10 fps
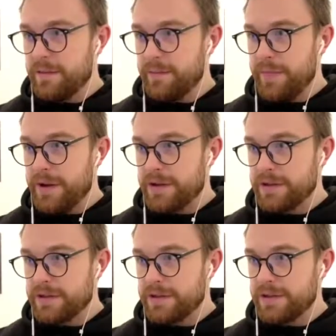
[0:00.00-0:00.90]

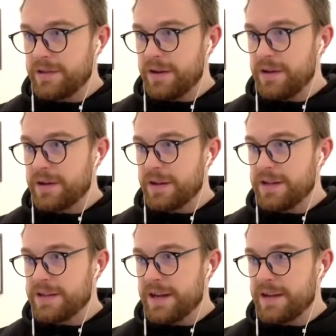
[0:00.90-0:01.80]
Because they're not
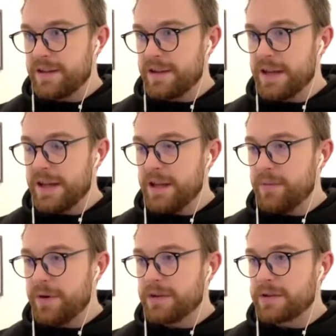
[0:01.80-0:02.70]
gonna attack the
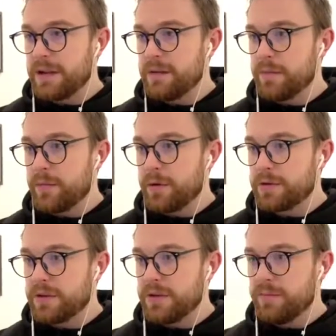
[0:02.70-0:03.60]
gate because I'm
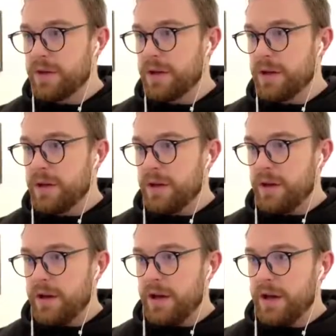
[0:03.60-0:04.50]
approaching them.
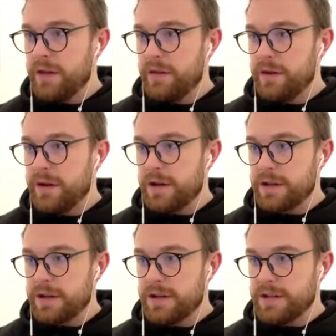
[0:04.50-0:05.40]
And they're not
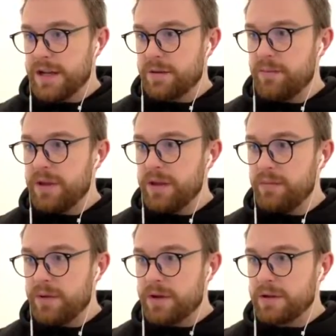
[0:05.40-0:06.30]
gonna attack
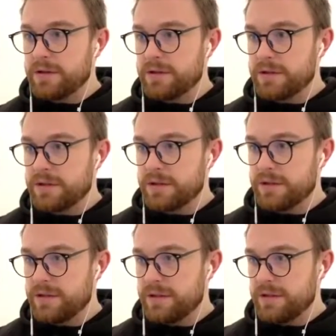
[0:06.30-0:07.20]
me because
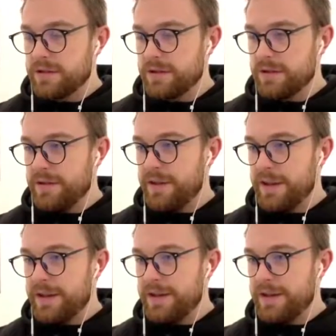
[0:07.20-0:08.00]
then